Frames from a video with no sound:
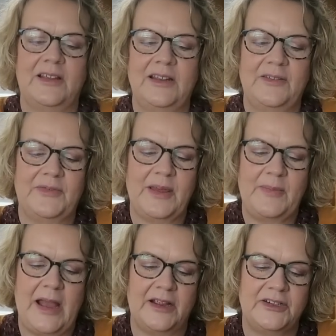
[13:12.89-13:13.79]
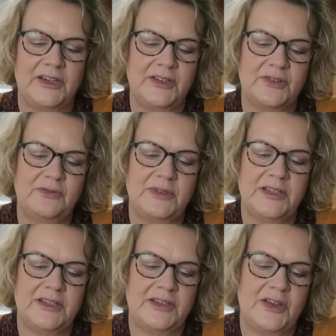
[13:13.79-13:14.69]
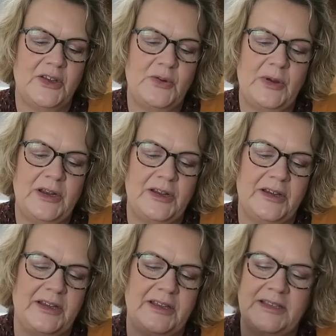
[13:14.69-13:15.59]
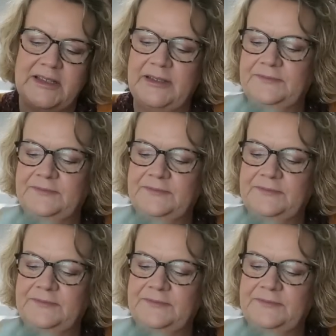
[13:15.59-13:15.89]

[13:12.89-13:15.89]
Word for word: I love their packaging, it's always so nice.